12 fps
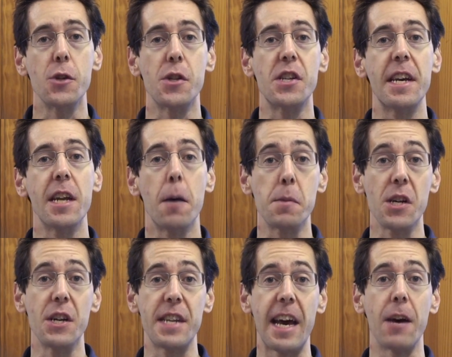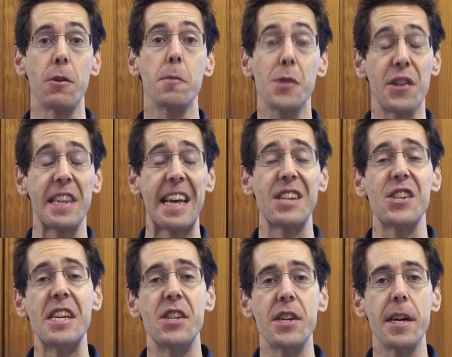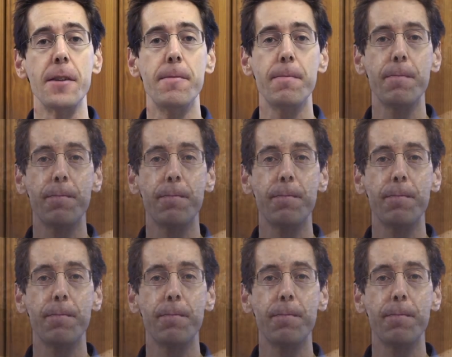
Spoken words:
use the tin upside down because I think that's easier.